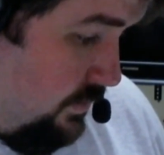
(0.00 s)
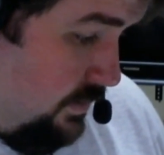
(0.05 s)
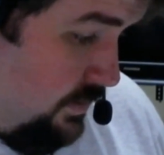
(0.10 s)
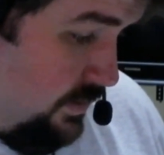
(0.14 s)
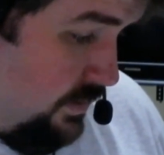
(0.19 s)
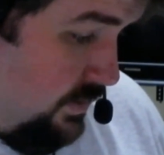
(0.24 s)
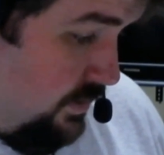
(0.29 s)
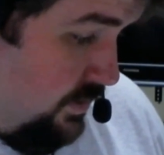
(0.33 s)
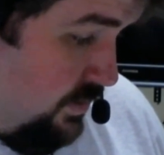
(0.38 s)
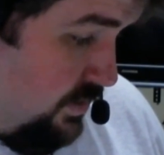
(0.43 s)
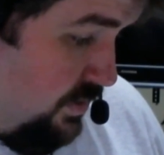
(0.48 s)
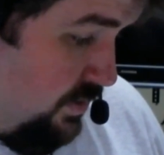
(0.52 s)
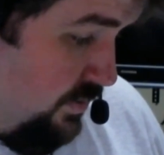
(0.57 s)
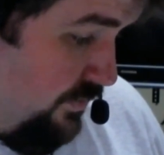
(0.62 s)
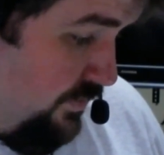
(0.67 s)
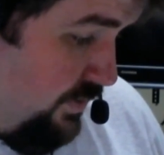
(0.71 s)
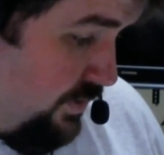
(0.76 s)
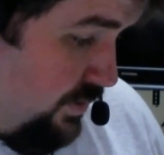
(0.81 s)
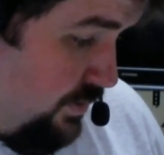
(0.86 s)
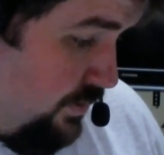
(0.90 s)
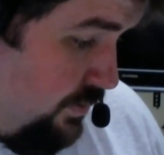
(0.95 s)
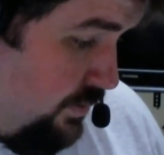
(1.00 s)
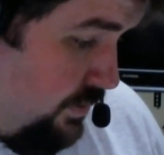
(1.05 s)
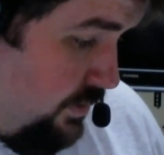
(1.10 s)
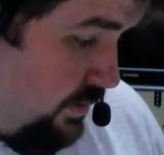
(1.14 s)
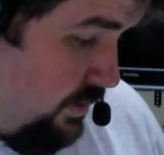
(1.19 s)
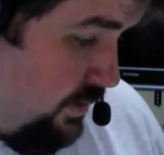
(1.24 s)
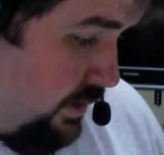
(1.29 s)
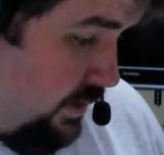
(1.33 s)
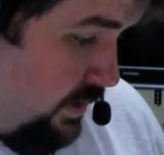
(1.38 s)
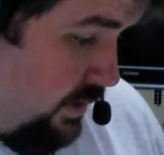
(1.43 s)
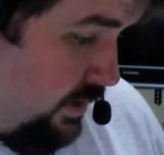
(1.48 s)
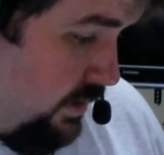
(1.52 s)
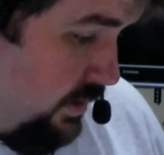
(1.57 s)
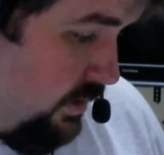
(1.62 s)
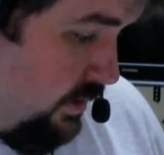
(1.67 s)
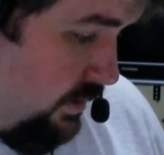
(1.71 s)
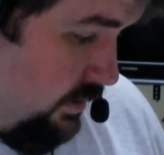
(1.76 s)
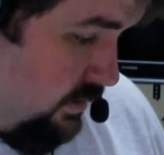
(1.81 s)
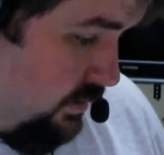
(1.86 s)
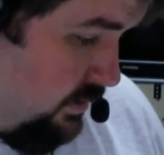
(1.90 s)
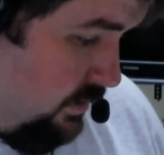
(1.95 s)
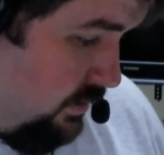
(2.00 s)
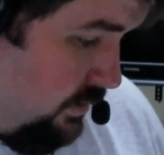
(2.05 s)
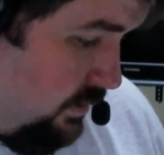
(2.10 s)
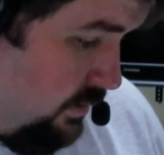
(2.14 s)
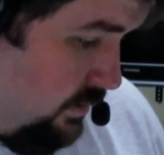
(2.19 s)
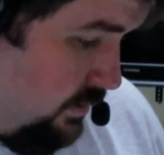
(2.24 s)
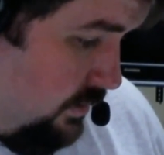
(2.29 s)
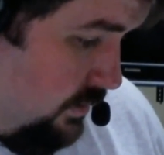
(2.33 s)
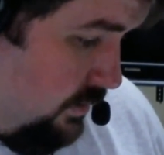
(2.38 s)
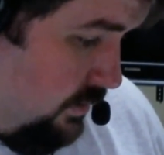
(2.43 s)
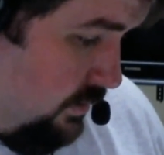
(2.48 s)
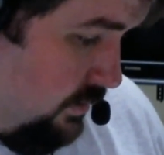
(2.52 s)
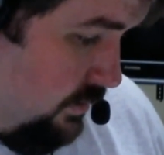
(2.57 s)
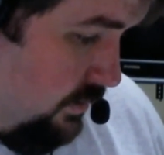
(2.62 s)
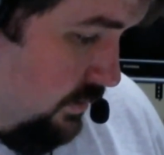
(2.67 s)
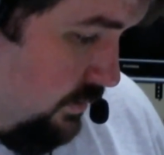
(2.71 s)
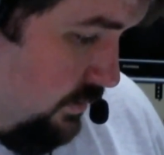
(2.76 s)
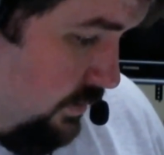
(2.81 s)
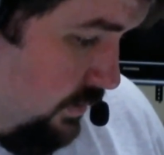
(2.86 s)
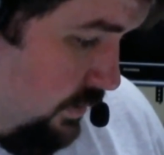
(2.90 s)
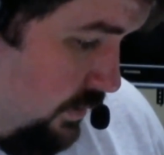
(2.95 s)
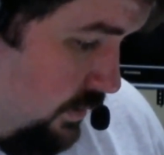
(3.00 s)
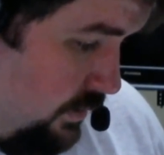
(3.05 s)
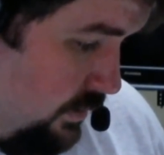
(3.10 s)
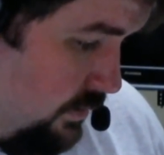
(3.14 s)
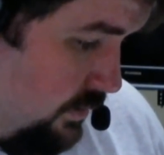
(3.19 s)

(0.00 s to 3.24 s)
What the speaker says: service host IIS. Okay.